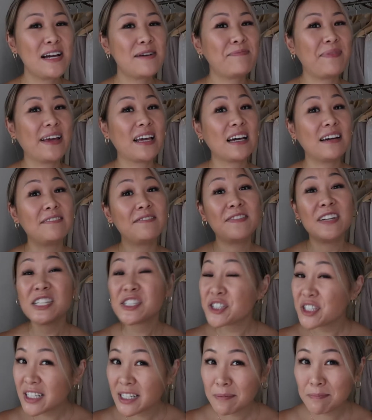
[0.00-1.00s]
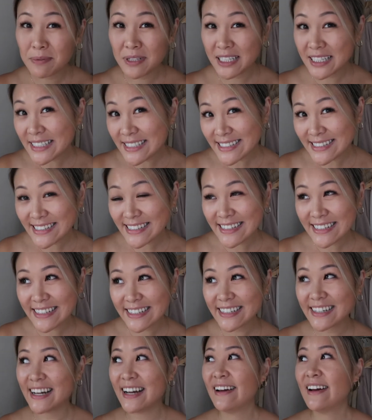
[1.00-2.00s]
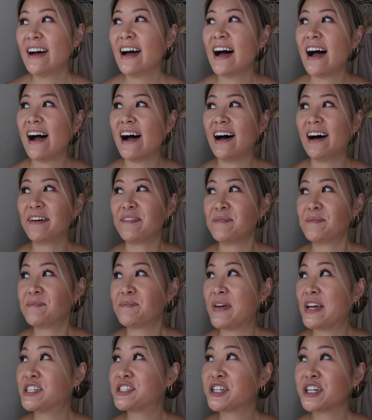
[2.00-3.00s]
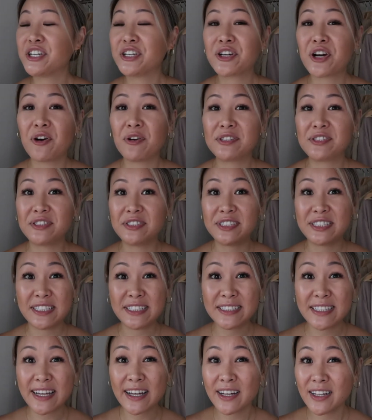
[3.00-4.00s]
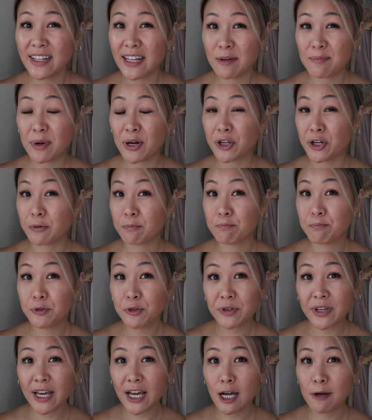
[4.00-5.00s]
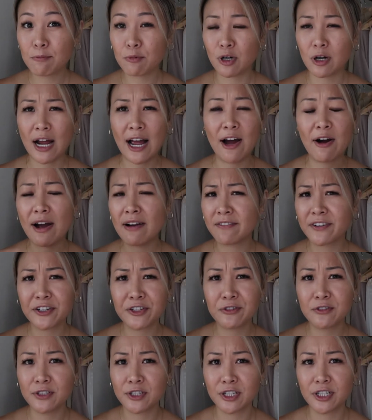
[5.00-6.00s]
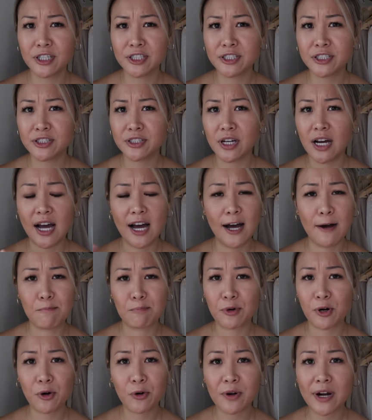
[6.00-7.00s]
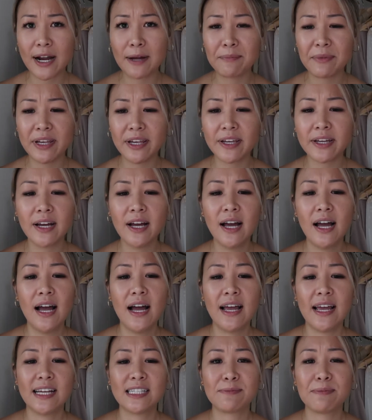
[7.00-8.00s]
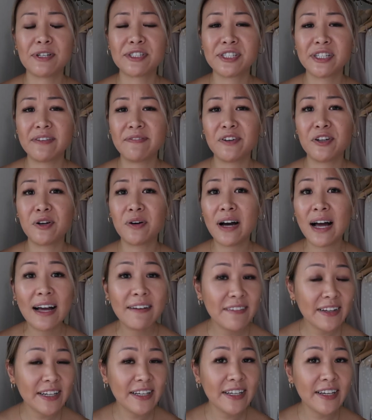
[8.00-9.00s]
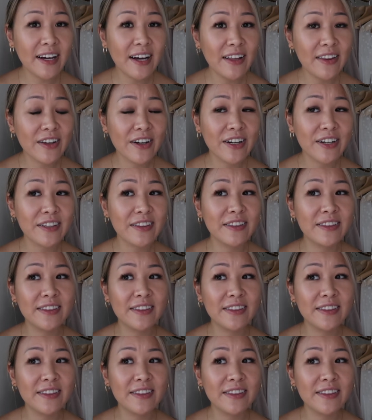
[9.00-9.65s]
Make it visually pleasing. Make sure you go into detail about your bootcamp or however you learned programming, especially if you don't have any other